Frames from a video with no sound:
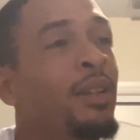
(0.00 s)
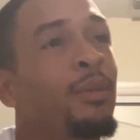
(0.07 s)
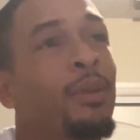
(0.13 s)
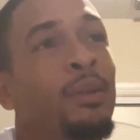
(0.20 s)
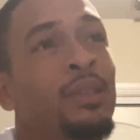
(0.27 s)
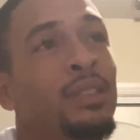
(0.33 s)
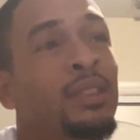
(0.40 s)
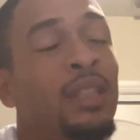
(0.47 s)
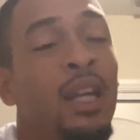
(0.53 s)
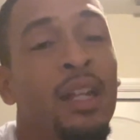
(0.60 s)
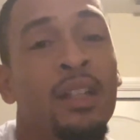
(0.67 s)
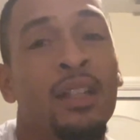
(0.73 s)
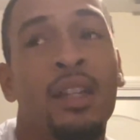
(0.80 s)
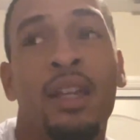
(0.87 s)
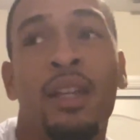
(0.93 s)
we were just kind
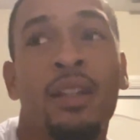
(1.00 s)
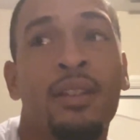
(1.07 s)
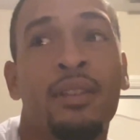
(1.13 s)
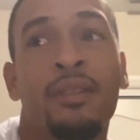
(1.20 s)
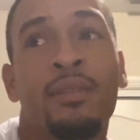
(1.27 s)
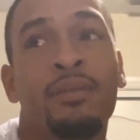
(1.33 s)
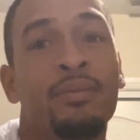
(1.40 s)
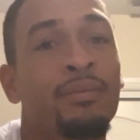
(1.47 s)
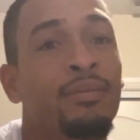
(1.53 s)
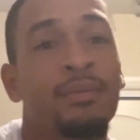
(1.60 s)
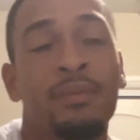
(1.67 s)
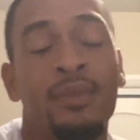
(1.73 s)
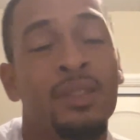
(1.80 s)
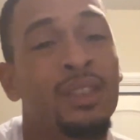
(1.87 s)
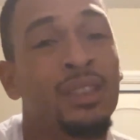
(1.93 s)
of like,
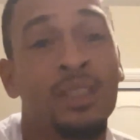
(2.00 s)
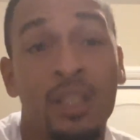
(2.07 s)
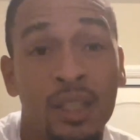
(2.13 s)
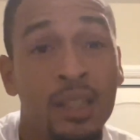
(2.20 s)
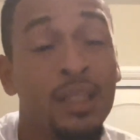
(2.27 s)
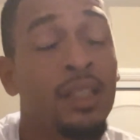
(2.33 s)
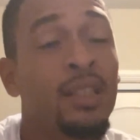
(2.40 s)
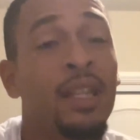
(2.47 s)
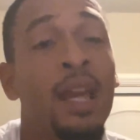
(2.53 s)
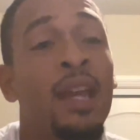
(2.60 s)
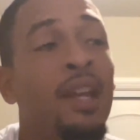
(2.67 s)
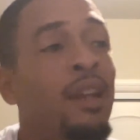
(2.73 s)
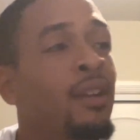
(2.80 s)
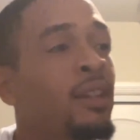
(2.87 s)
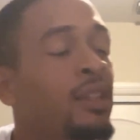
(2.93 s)
just looking in that
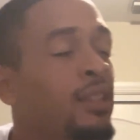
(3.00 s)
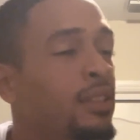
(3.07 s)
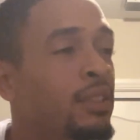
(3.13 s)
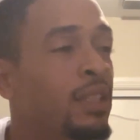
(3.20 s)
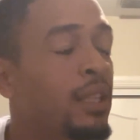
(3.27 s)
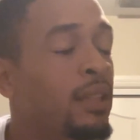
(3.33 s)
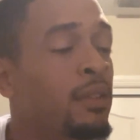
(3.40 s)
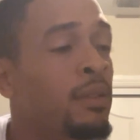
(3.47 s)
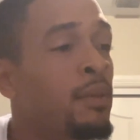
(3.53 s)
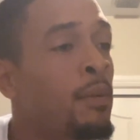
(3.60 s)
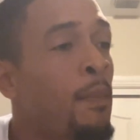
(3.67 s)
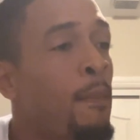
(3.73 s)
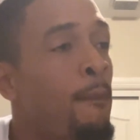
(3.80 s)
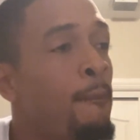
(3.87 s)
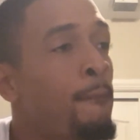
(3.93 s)
area and that.
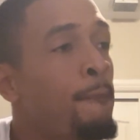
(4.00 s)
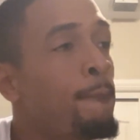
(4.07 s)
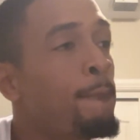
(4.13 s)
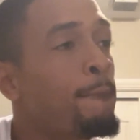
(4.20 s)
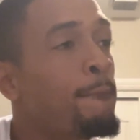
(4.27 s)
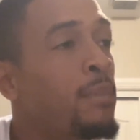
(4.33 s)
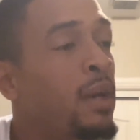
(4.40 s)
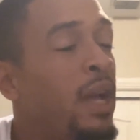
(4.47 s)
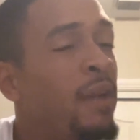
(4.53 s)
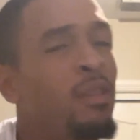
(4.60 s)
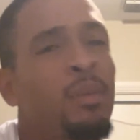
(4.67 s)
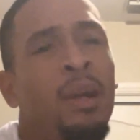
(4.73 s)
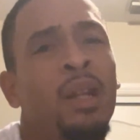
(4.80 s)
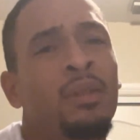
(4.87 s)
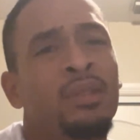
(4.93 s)
But
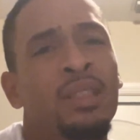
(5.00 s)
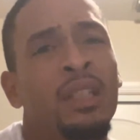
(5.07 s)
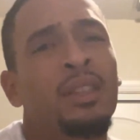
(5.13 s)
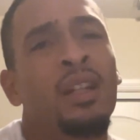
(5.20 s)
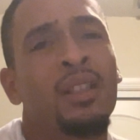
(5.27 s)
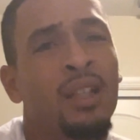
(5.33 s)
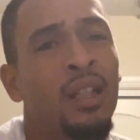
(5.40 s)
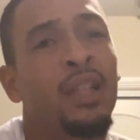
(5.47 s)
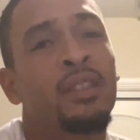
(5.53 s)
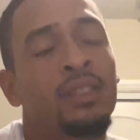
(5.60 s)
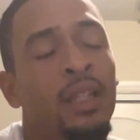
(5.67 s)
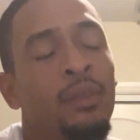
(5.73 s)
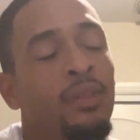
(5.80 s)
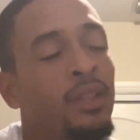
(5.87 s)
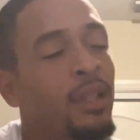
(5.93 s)
everybody was like, no, he's
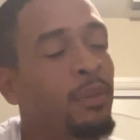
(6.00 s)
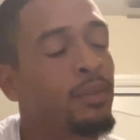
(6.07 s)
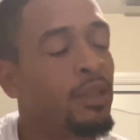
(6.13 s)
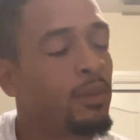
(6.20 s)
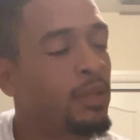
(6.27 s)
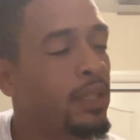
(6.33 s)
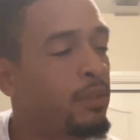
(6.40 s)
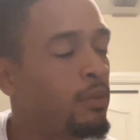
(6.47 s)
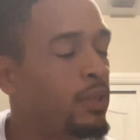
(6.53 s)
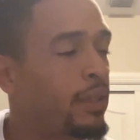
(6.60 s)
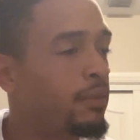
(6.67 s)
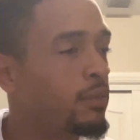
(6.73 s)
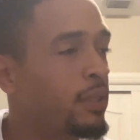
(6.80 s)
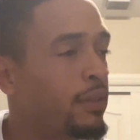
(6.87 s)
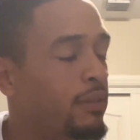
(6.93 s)
definitely up there,
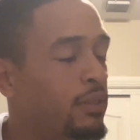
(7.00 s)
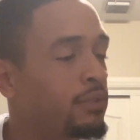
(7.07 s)
whatever.